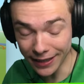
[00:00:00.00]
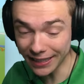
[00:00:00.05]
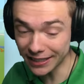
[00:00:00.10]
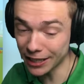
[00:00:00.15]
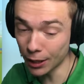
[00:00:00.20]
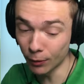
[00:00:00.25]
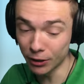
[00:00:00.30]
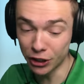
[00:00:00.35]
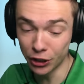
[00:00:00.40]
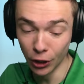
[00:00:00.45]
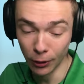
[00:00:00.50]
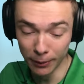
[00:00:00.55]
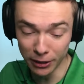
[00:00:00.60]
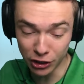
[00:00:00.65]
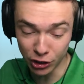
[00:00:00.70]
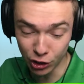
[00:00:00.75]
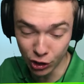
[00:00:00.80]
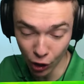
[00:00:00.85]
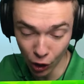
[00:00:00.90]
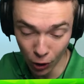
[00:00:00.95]
That's not what
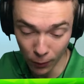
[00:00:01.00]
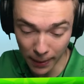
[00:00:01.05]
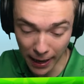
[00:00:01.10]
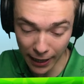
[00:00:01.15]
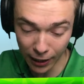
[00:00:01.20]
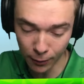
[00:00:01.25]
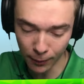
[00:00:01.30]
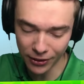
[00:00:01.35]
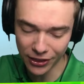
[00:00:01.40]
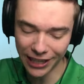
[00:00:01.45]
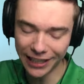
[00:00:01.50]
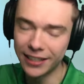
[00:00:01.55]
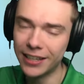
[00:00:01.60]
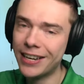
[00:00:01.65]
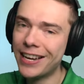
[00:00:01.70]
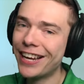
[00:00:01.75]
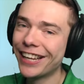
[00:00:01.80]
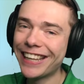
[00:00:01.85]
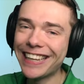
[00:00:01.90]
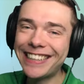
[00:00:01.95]
humans do, man. Well, they
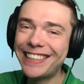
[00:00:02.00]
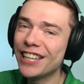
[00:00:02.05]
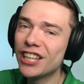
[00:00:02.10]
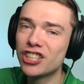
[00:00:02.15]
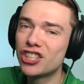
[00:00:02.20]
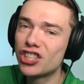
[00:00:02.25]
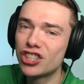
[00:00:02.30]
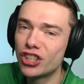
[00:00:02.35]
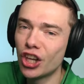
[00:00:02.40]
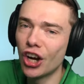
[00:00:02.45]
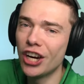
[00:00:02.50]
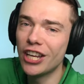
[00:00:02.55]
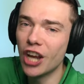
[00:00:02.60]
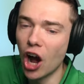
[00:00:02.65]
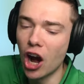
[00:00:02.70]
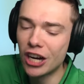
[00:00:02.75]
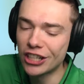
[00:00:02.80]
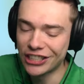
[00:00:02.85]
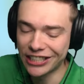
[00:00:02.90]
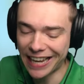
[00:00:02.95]
didn't study
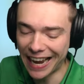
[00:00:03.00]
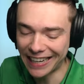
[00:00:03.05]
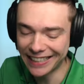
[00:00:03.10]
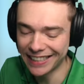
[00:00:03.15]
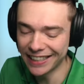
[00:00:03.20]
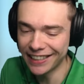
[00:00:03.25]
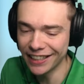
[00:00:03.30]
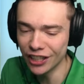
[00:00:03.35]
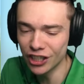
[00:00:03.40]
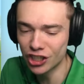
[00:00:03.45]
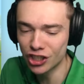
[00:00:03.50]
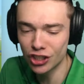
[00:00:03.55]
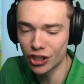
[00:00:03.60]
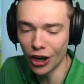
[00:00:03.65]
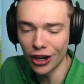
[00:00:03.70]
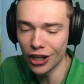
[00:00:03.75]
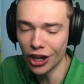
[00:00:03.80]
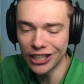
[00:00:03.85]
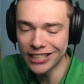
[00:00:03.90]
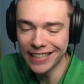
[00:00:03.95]
us, guys. They didn't
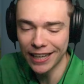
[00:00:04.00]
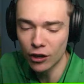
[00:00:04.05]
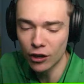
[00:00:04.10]
study us